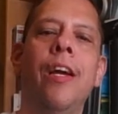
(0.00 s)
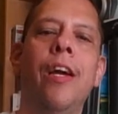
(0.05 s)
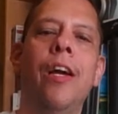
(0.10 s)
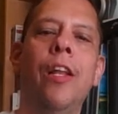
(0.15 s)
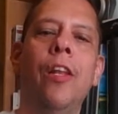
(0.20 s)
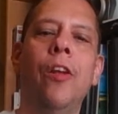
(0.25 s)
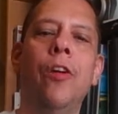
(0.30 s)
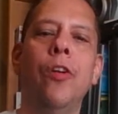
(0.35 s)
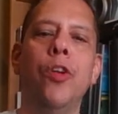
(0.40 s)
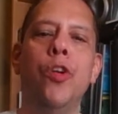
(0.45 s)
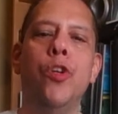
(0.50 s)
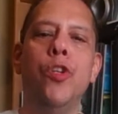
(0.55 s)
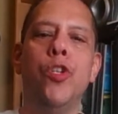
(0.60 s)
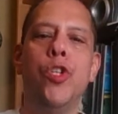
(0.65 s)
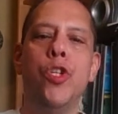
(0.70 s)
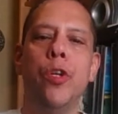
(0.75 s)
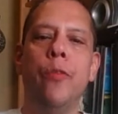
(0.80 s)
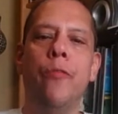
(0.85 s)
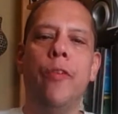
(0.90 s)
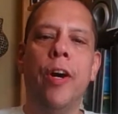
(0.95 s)
Hello
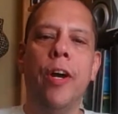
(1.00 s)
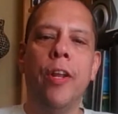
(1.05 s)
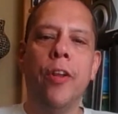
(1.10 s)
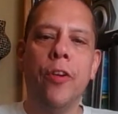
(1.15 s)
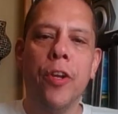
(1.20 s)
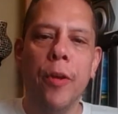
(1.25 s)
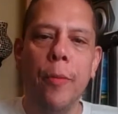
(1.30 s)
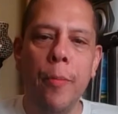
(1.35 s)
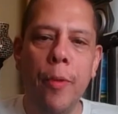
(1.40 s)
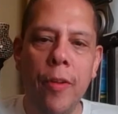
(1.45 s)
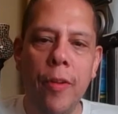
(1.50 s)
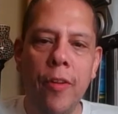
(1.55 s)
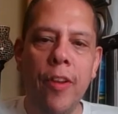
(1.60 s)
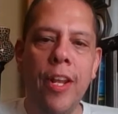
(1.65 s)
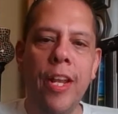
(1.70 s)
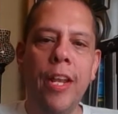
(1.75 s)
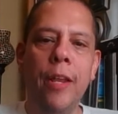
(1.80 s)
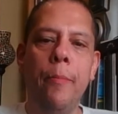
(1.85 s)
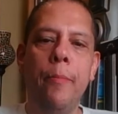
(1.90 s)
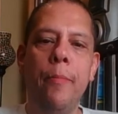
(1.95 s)
YouTube vinyl
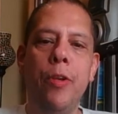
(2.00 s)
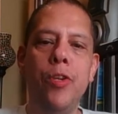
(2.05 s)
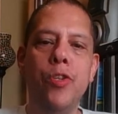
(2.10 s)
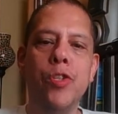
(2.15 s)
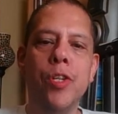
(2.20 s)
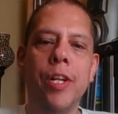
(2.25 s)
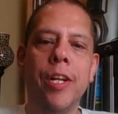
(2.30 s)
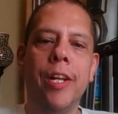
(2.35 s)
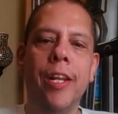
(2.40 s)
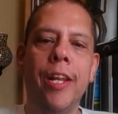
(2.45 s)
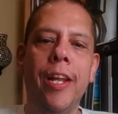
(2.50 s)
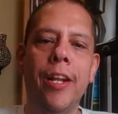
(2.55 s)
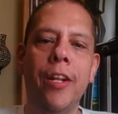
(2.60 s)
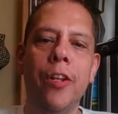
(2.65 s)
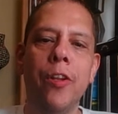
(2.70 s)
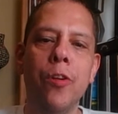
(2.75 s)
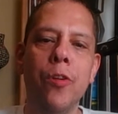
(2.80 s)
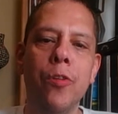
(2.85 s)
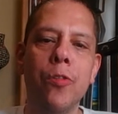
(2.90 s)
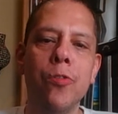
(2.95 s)
community, music
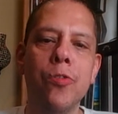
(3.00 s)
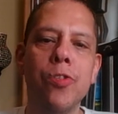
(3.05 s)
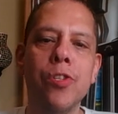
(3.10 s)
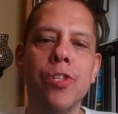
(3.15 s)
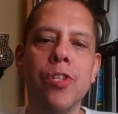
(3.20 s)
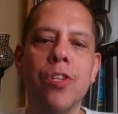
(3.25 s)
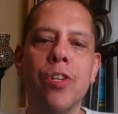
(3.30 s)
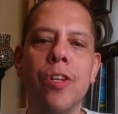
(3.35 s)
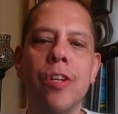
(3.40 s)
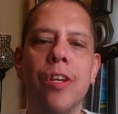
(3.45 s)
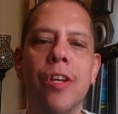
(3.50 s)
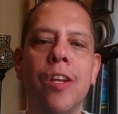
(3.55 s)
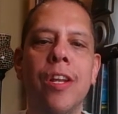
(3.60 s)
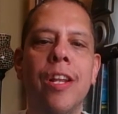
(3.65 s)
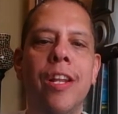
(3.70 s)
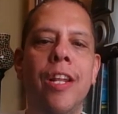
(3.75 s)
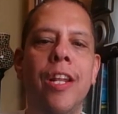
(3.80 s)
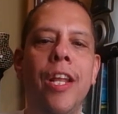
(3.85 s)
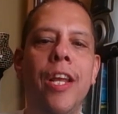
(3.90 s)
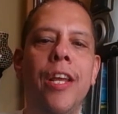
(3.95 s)
collectors,
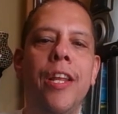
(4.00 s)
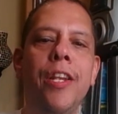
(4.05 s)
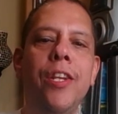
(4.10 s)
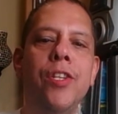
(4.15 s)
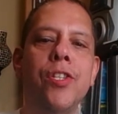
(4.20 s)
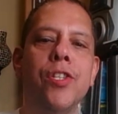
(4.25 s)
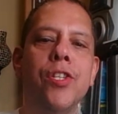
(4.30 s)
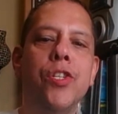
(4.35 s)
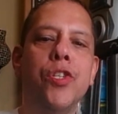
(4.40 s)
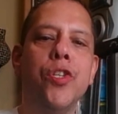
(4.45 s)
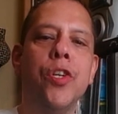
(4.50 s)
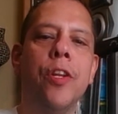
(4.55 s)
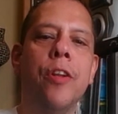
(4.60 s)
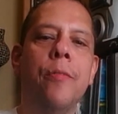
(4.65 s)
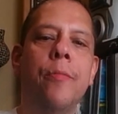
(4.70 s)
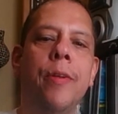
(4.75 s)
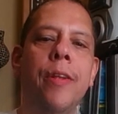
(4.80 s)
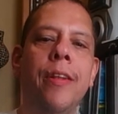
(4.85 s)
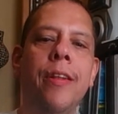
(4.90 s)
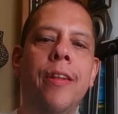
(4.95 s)
ladies and
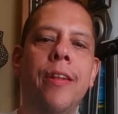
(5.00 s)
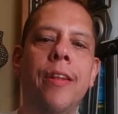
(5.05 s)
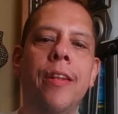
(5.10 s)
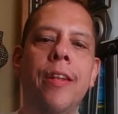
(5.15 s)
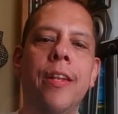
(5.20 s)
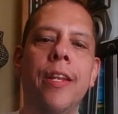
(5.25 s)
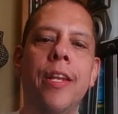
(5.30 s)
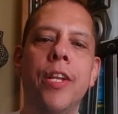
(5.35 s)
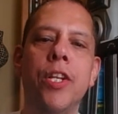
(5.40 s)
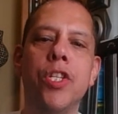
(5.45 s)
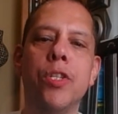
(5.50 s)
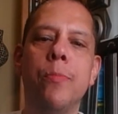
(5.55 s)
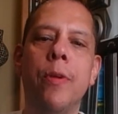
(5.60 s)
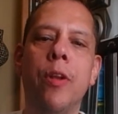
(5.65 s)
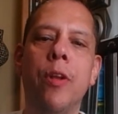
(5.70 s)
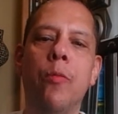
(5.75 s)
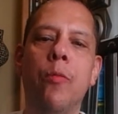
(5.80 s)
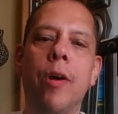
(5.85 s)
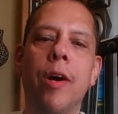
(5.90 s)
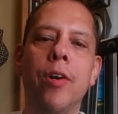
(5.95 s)
gentlemen. It's
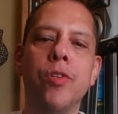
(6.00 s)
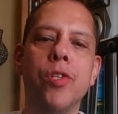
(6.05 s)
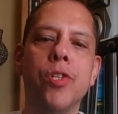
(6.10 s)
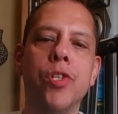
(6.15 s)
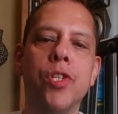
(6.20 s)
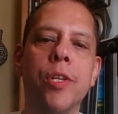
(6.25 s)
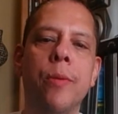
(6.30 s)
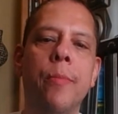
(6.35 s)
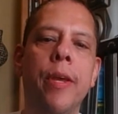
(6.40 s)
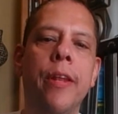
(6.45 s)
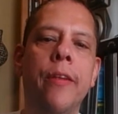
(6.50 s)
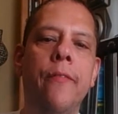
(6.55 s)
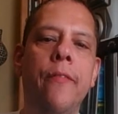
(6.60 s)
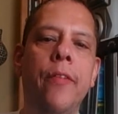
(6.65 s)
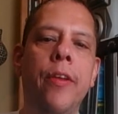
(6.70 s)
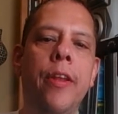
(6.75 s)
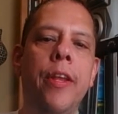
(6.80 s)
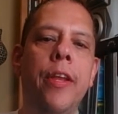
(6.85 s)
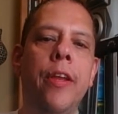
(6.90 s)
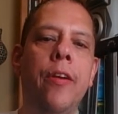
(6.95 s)
been a while since I made a
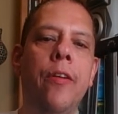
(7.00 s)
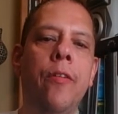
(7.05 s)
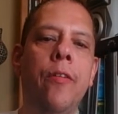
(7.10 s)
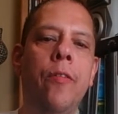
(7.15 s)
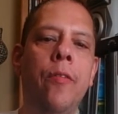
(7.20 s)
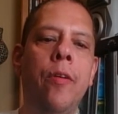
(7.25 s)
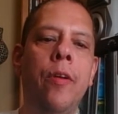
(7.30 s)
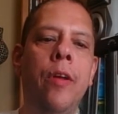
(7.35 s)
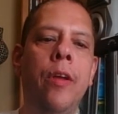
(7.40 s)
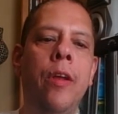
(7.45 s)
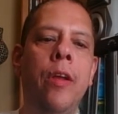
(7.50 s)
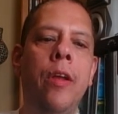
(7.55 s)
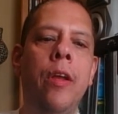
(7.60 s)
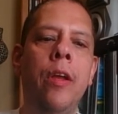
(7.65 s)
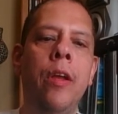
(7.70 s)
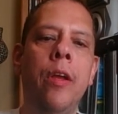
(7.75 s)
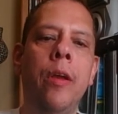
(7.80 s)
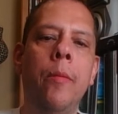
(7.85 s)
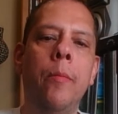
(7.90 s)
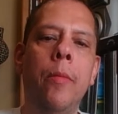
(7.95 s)
video,
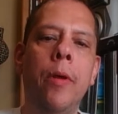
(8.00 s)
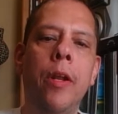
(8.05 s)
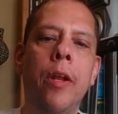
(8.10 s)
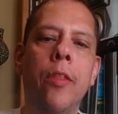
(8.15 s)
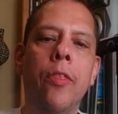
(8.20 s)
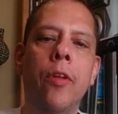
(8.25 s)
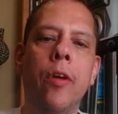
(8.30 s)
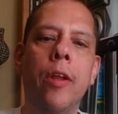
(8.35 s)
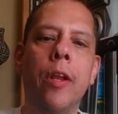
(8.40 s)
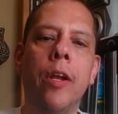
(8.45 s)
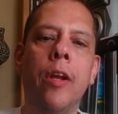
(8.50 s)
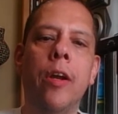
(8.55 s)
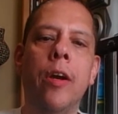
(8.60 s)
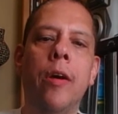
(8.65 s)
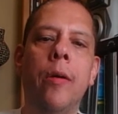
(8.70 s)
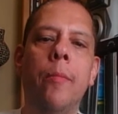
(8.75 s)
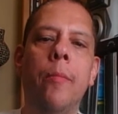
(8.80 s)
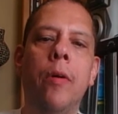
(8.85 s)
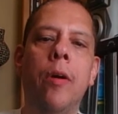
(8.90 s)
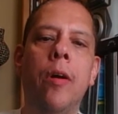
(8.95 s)
but I thought I'd
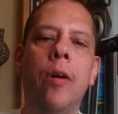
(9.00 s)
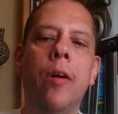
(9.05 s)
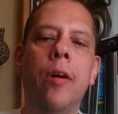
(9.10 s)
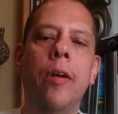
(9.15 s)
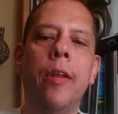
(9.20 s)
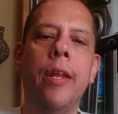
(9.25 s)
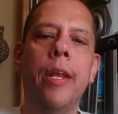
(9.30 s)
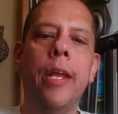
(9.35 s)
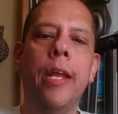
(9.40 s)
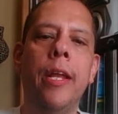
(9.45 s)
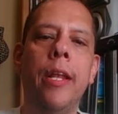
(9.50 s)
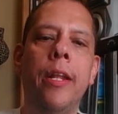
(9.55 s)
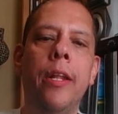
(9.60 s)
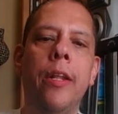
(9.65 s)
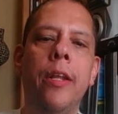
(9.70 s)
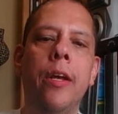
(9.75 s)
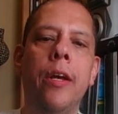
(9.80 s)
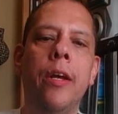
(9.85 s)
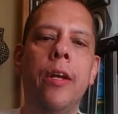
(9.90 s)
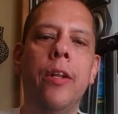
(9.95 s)
come on
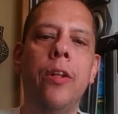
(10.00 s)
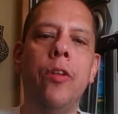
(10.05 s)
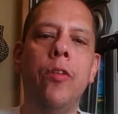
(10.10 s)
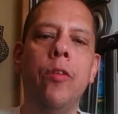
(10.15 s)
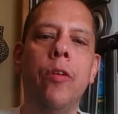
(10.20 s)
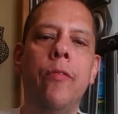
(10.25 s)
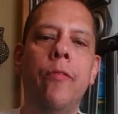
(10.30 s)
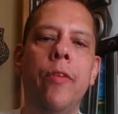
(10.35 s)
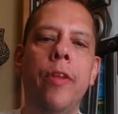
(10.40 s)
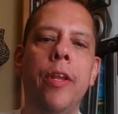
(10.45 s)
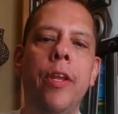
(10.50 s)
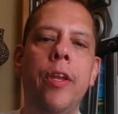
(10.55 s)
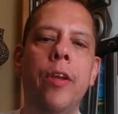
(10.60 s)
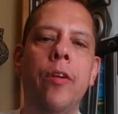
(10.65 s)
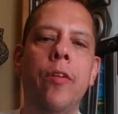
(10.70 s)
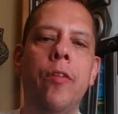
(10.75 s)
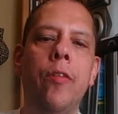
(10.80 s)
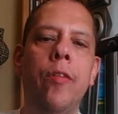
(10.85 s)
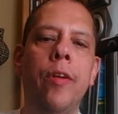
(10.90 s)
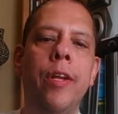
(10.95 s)
and uh, do a
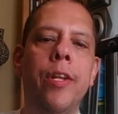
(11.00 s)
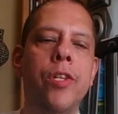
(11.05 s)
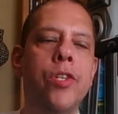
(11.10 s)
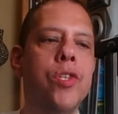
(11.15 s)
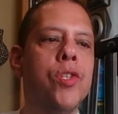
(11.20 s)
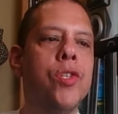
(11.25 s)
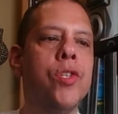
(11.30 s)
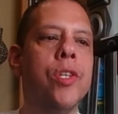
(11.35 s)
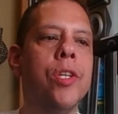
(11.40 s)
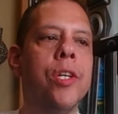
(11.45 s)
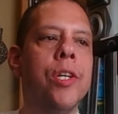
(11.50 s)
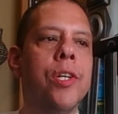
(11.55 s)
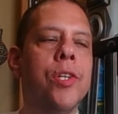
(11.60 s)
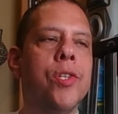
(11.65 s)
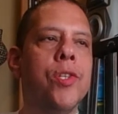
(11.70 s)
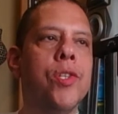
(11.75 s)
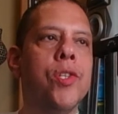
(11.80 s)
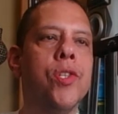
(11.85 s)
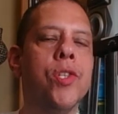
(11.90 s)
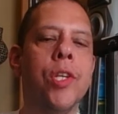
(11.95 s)
video. It's
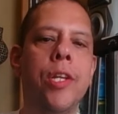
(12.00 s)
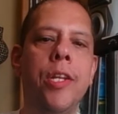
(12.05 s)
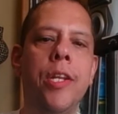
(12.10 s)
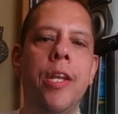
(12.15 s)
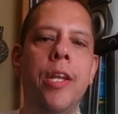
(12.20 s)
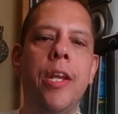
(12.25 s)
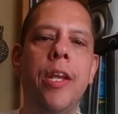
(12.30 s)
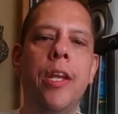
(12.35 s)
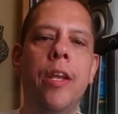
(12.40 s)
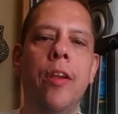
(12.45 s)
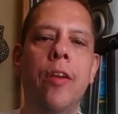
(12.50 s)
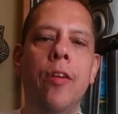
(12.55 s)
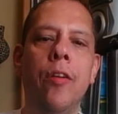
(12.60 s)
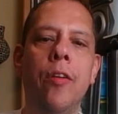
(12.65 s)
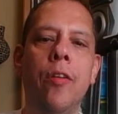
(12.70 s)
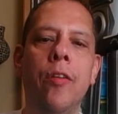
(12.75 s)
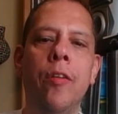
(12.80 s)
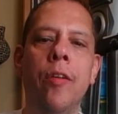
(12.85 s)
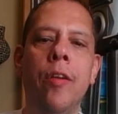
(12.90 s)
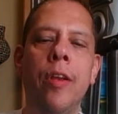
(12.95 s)
uh, Sunday
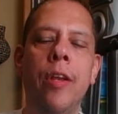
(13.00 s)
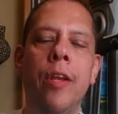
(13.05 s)
here.